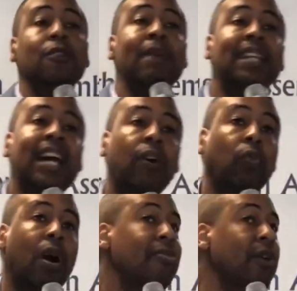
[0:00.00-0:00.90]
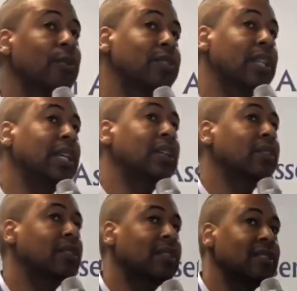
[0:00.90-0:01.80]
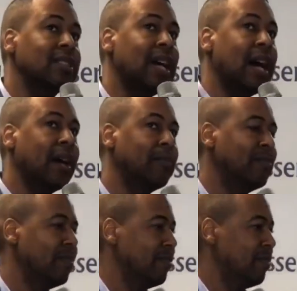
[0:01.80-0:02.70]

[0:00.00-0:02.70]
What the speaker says: you may not want those things to stop.